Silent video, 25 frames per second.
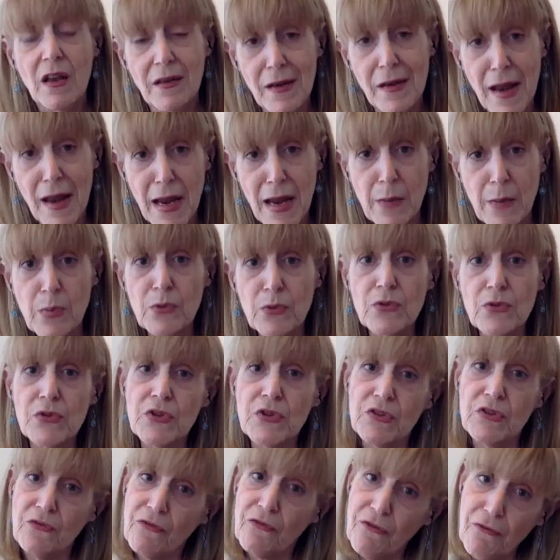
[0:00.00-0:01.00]

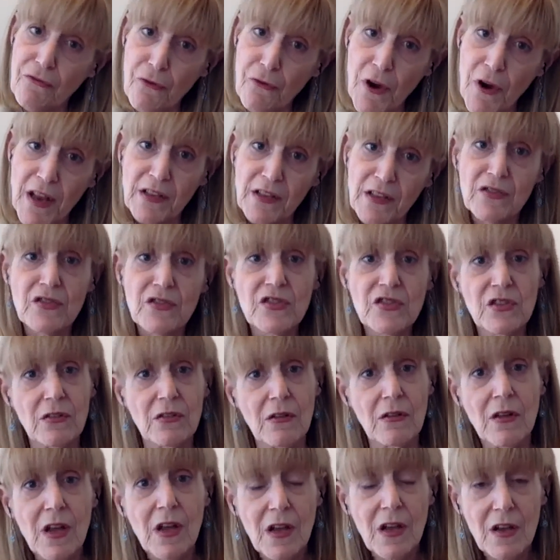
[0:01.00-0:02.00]
neighbors and friends
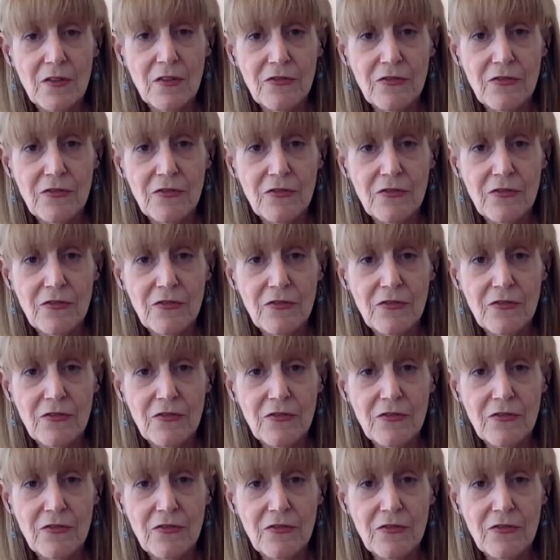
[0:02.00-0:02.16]
and